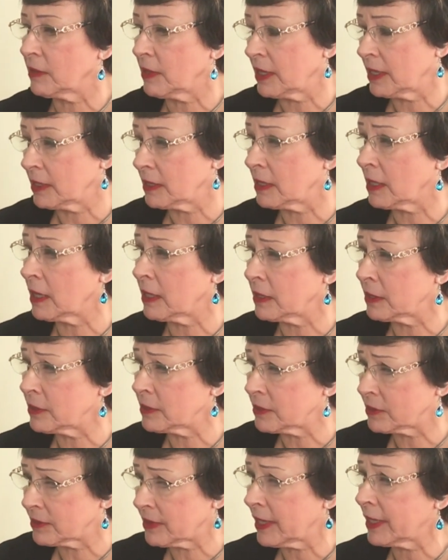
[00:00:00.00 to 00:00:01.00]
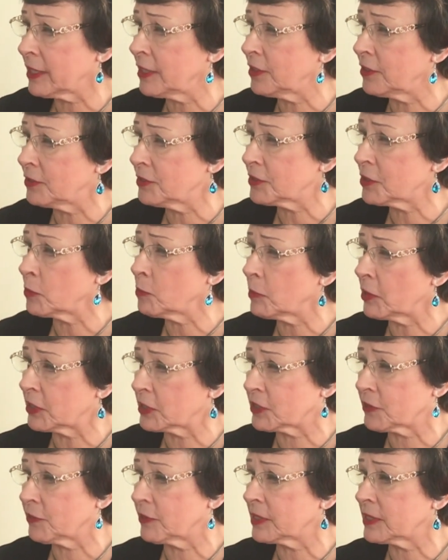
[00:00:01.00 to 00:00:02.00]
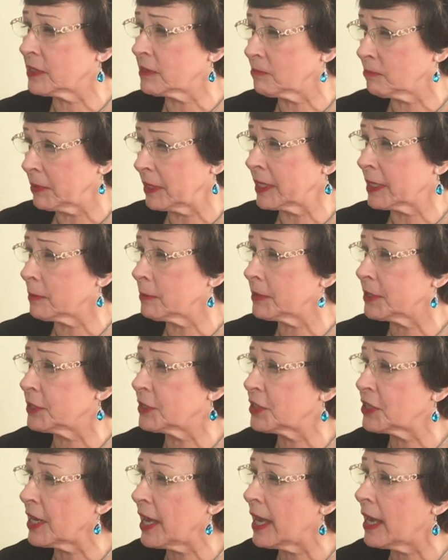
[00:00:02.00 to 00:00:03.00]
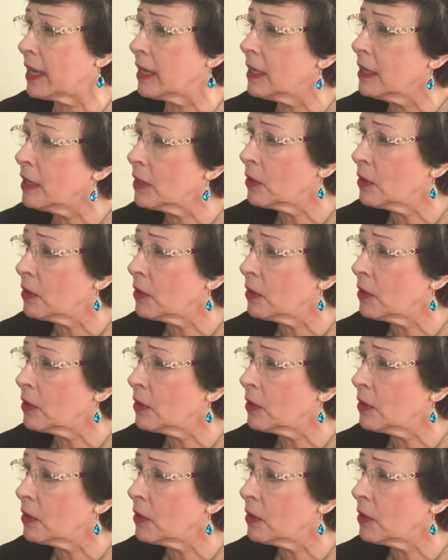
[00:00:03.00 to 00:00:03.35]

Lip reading: and thank you so much for being able to share